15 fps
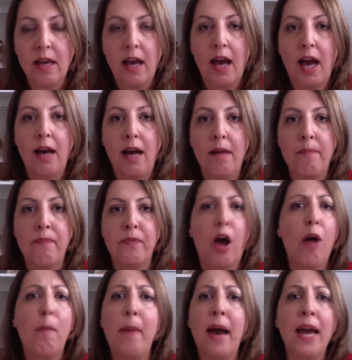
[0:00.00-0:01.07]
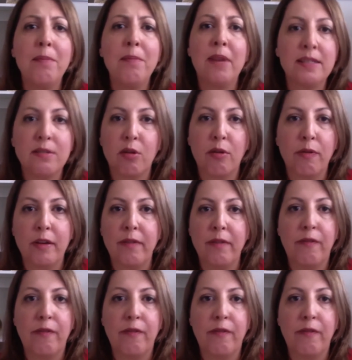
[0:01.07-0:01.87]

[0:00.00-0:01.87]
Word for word: Um, I'll pay myself in